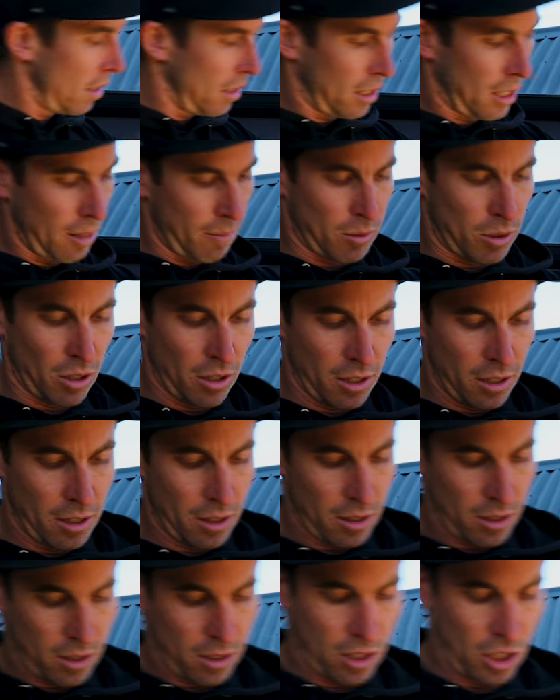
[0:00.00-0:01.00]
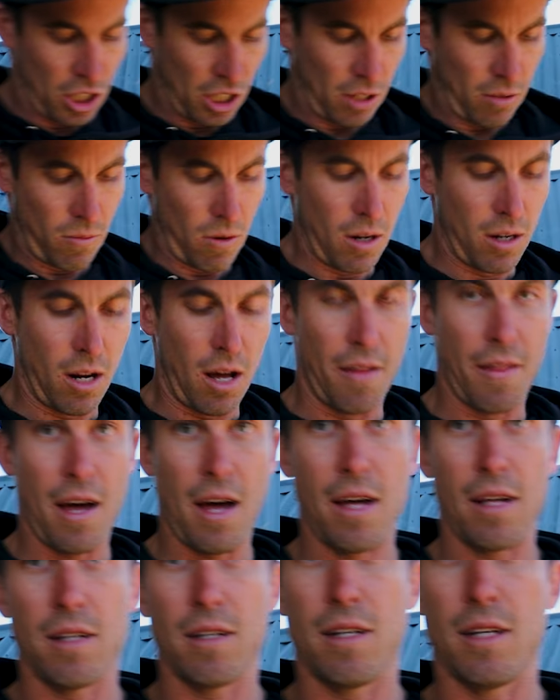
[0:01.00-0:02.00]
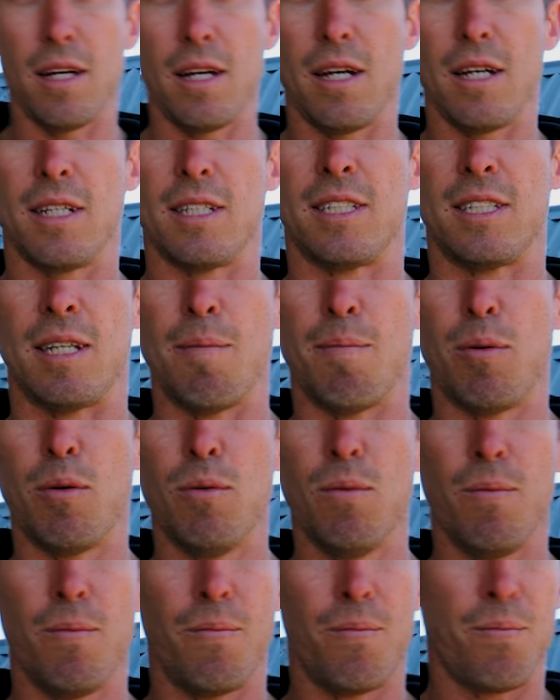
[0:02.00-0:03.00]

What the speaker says: Clips on to the jigging rod like that, simple,